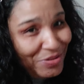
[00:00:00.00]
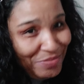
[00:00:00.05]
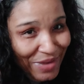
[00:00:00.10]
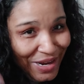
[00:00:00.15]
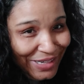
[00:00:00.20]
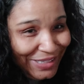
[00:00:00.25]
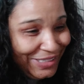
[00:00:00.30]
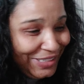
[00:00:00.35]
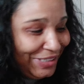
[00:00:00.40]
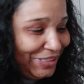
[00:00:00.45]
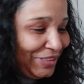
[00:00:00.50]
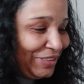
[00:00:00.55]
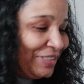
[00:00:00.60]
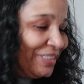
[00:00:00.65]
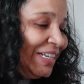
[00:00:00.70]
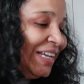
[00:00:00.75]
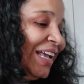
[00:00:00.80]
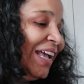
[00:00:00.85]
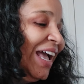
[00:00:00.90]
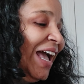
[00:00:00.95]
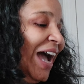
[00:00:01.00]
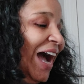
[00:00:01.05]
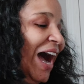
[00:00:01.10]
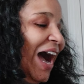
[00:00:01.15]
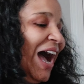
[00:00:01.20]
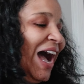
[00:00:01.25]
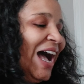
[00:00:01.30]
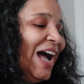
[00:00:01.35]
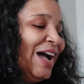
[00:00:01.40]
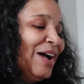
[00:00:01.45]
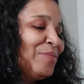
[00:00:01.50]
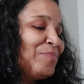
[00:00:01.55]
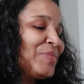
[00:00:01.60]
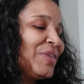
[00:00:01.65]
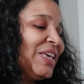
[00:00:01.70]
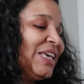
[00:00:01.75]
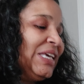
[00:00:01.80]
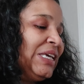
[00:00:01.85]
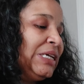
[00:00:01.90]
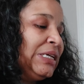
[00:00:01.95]
shamanic healer.
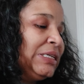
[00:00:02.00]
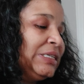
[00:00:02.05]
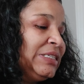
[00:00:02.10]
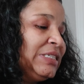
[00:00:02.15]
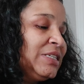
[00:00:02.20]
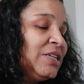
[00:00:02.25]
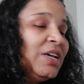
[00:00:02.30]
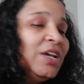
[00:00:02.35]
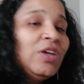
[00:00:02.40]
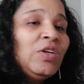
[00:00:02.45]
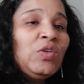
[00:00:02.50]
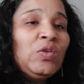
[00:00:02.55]
And